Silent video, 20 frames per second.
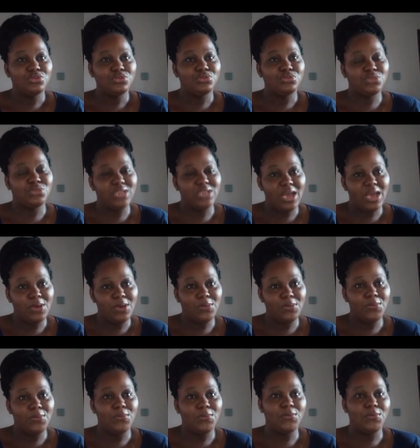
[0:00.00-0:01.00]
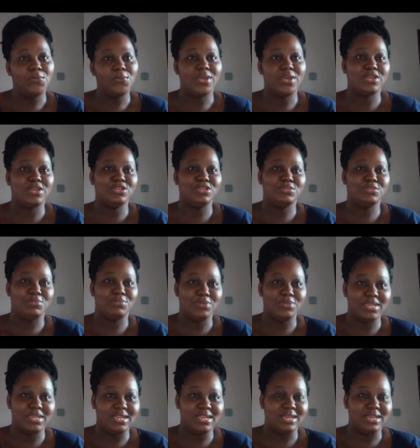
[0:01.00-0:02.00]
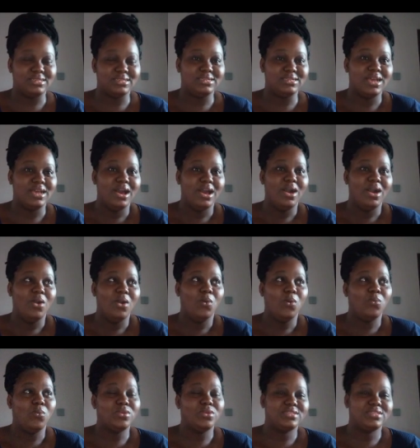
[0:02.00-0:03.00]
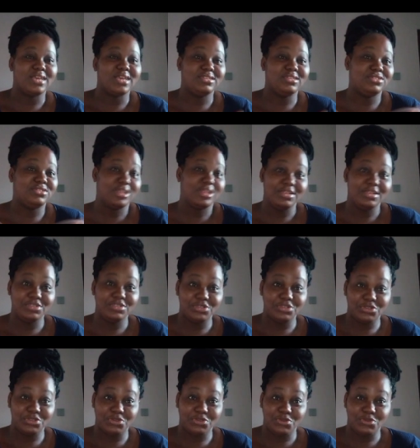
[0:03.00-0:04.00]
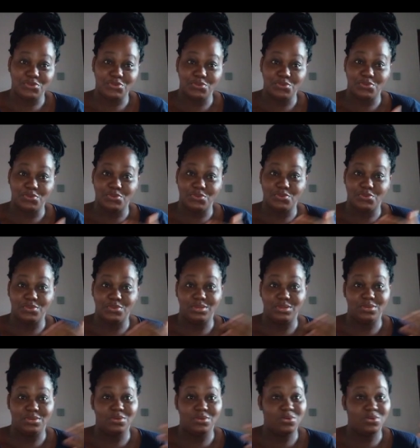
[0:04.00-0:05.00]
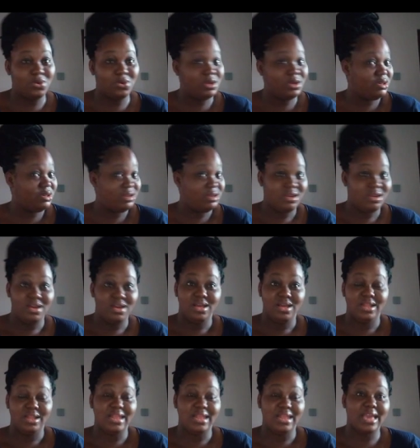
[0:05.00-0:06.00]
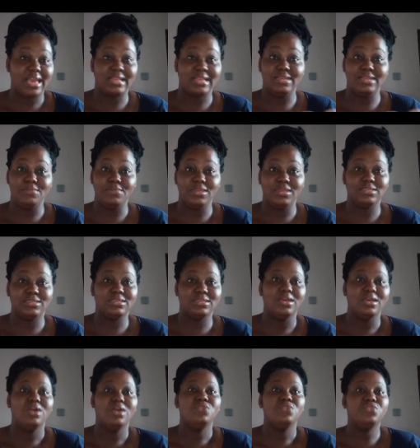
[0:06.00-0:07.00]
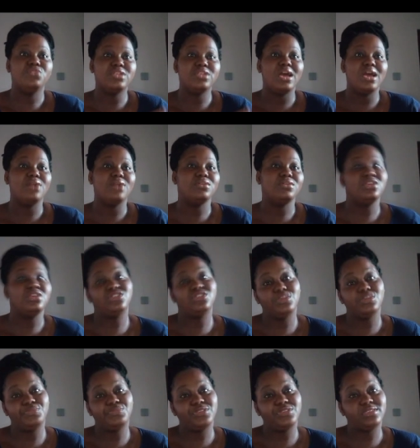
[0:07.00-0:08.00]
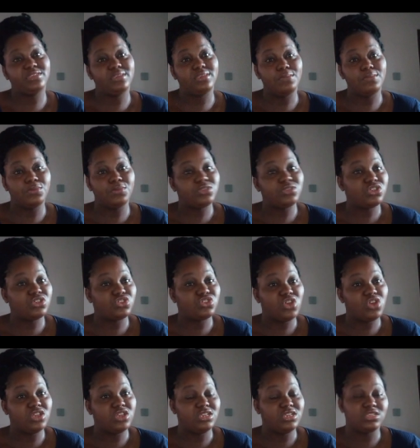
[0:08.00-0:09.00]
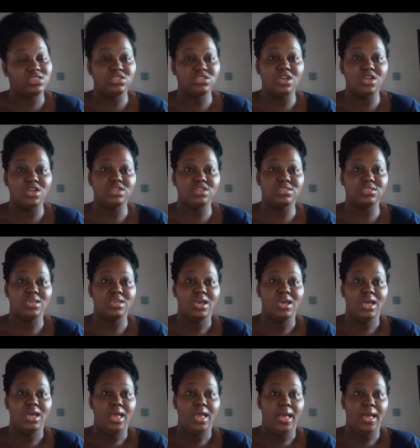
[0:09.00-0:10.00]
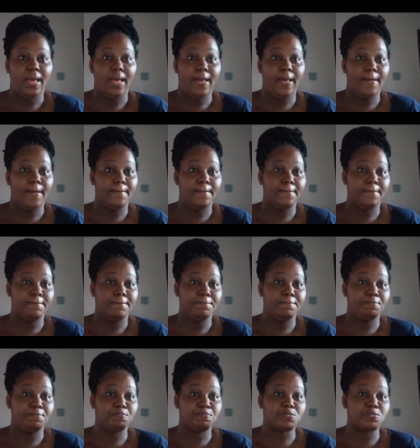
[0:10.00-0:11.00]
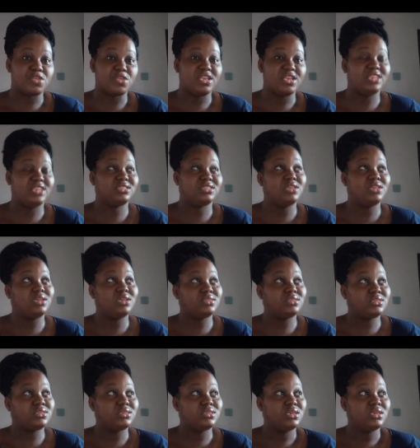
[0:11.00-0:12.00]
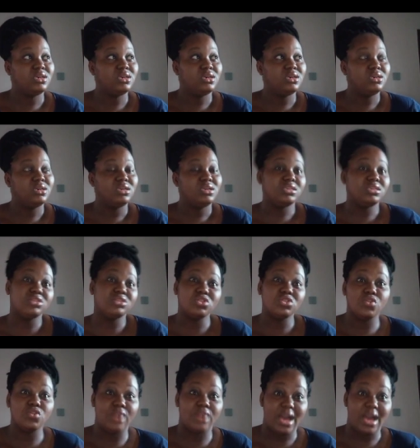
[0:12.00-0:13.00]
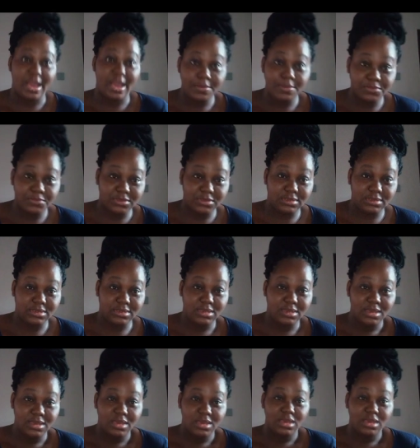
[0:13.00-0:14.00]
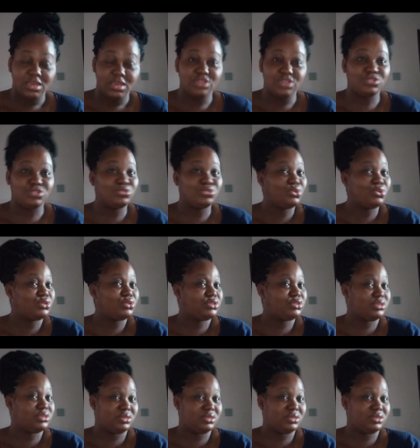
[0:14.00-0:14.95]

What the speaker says: So now we are going to be looking at what are the challenges you would likely meet. For now, Egypt's importation is not overhyped, it's not